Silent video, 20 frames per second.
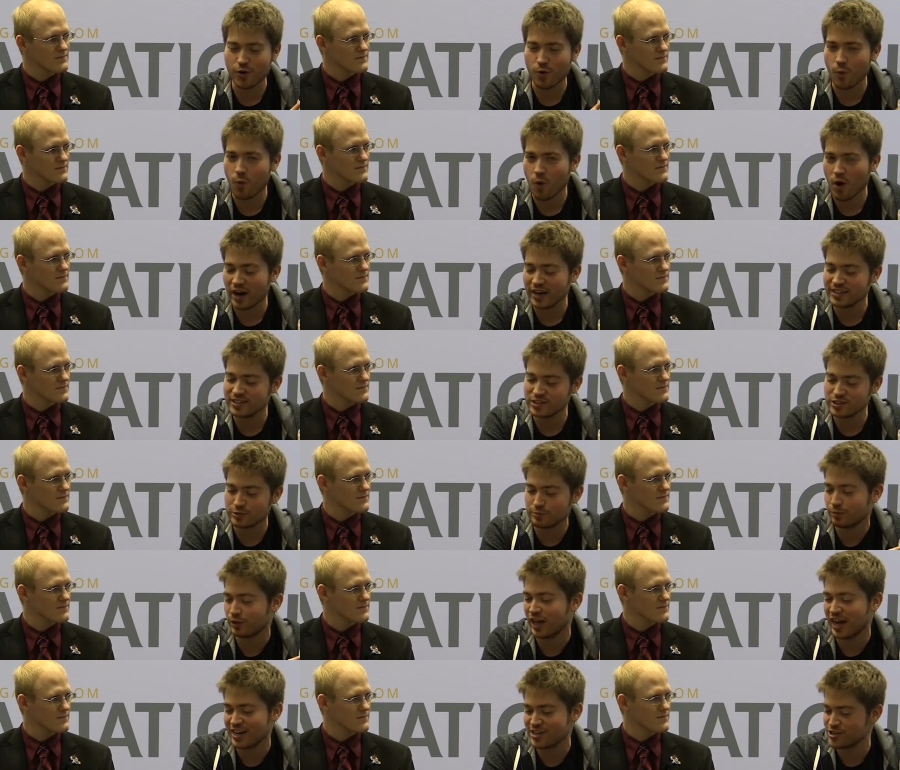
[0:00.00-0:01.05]
Speaker 1: white
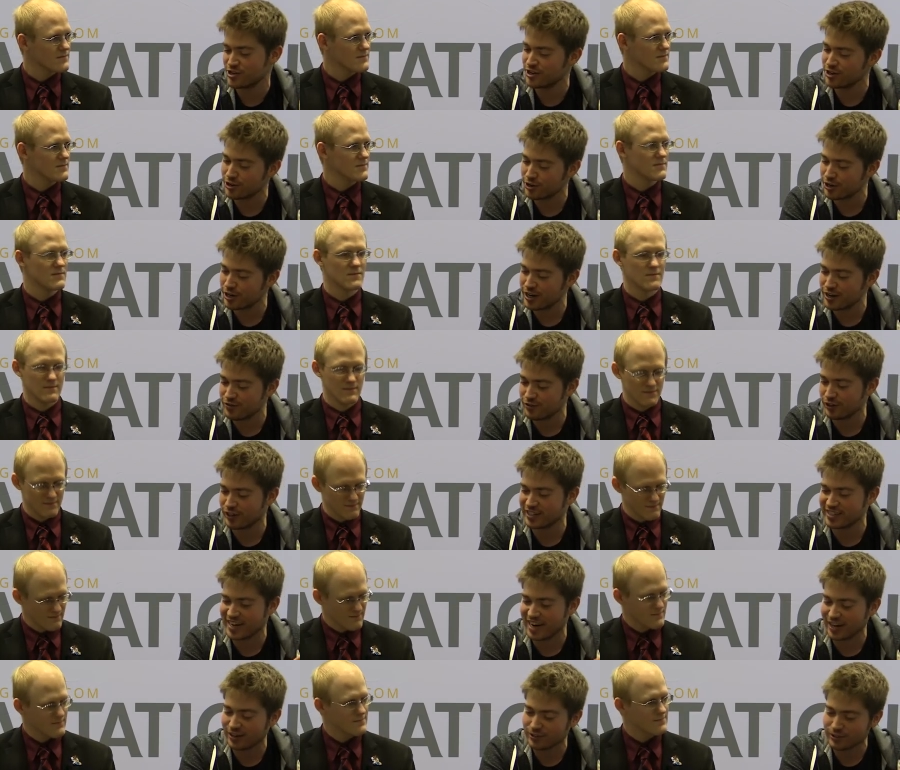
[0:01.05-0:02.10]
splashing green for mm -hmm. like
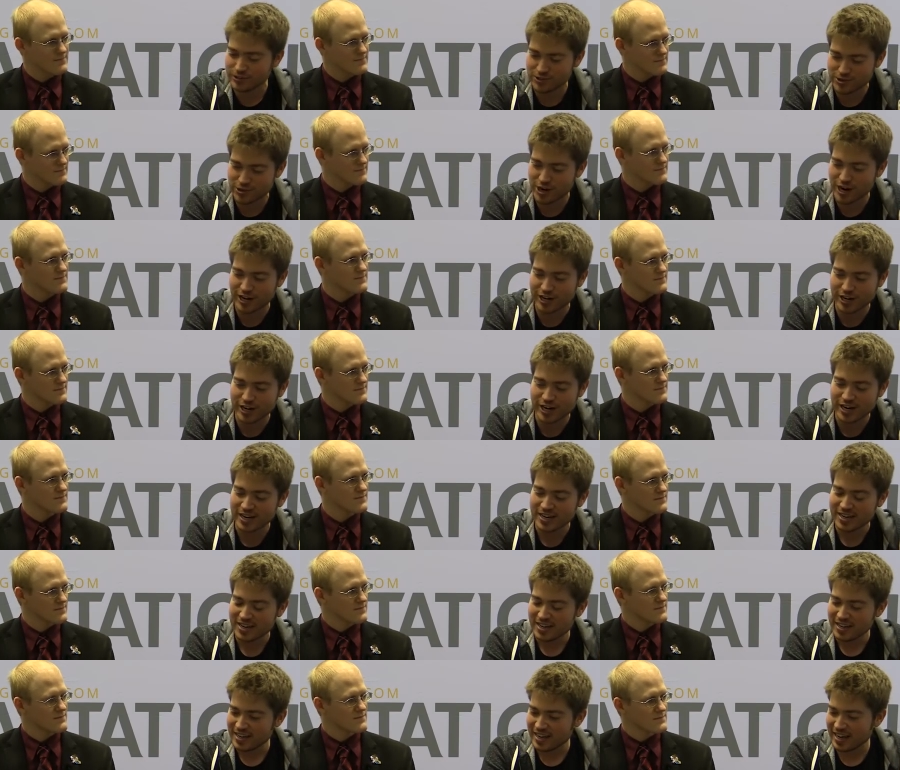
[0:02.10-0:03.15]
mm-hmm. tireless tracker.
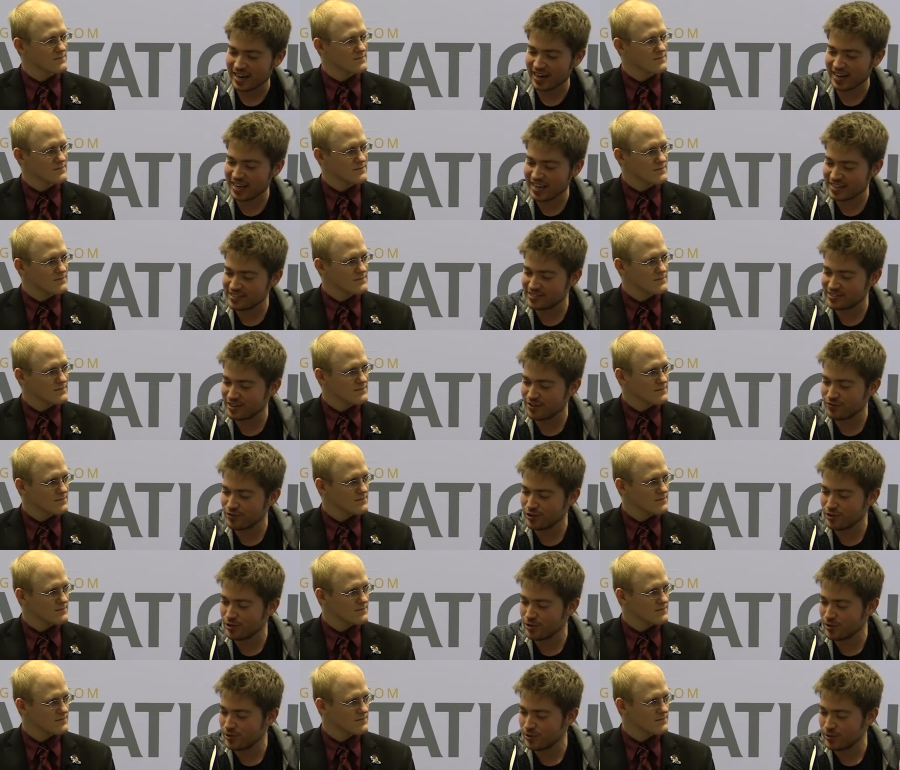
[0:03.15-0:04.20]
And I guess if
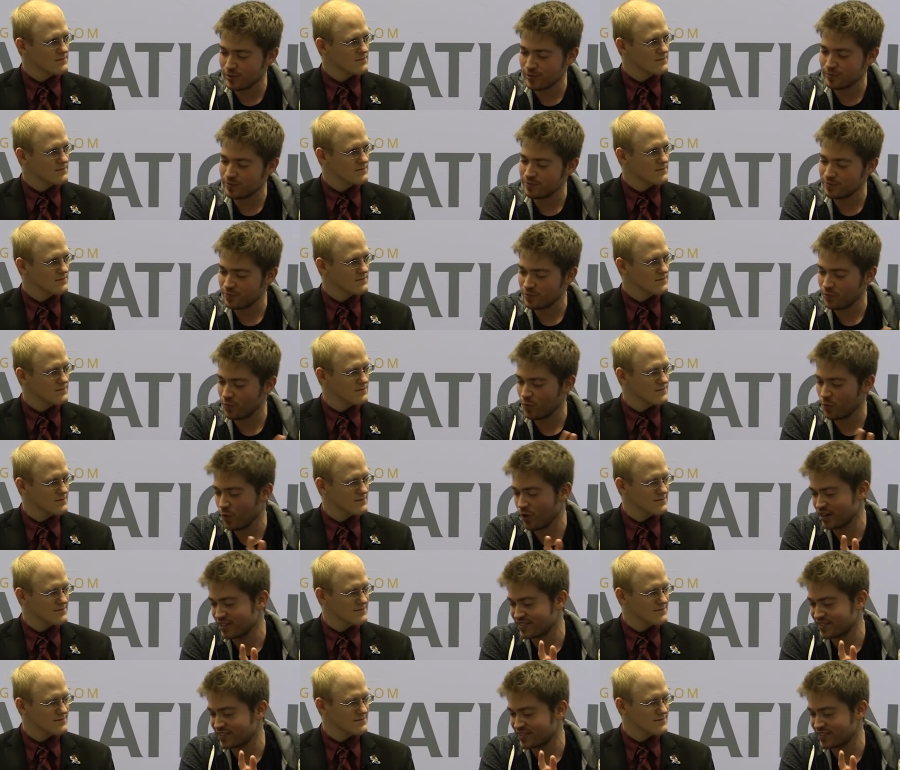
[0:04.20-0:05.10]
you want to